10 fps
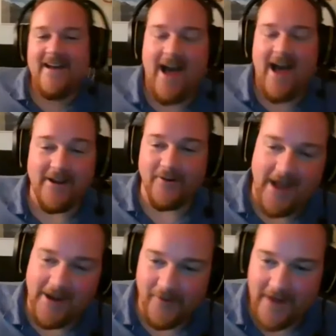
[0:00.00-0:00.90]
I don't
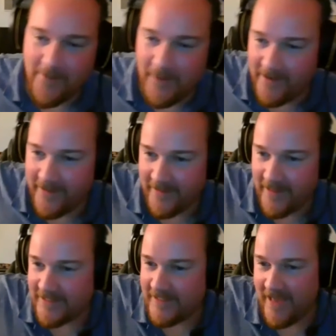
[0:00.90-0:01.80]
want anybody to think
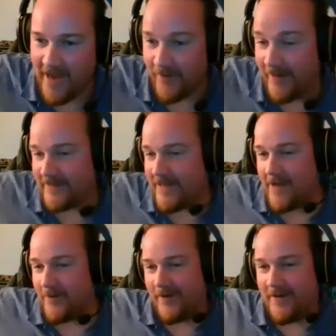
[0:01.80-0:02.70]
that's a segue because I
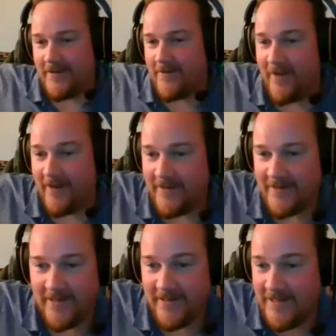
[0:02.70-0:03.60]
don't want to fucking
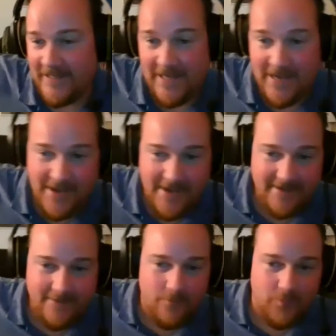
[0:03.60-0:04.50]

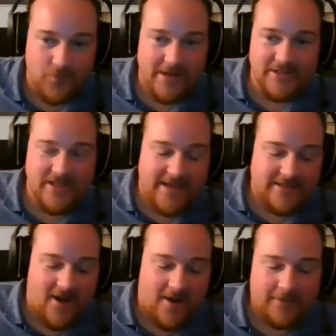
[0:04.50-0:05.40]
bridge that
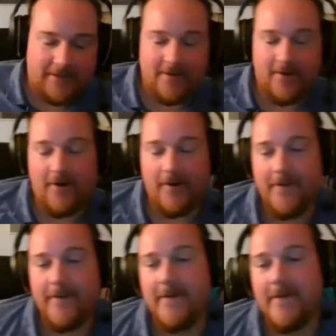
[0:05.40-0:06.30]
topic at all.
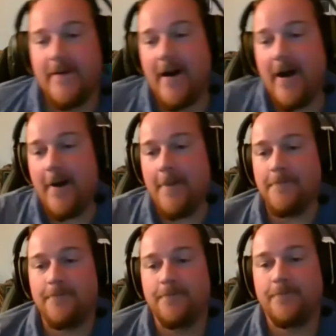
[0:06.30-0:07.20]
Um,